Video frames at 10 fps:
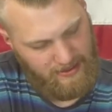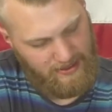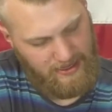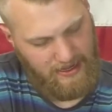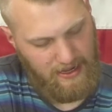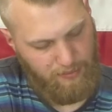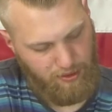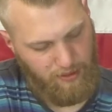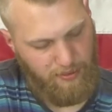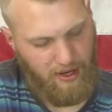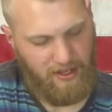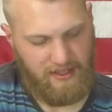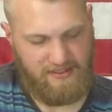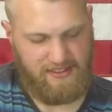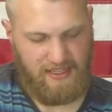like I kind of pulled it apart. You
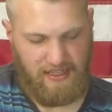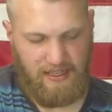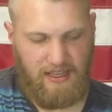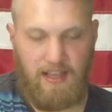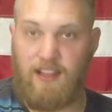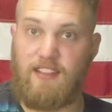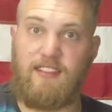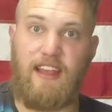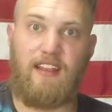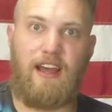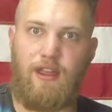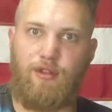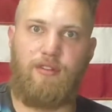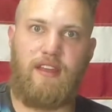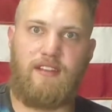can see daylight
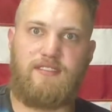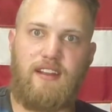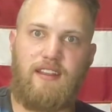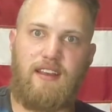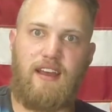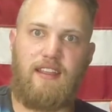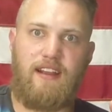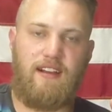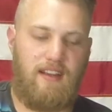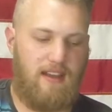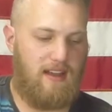through the other side of the gun there.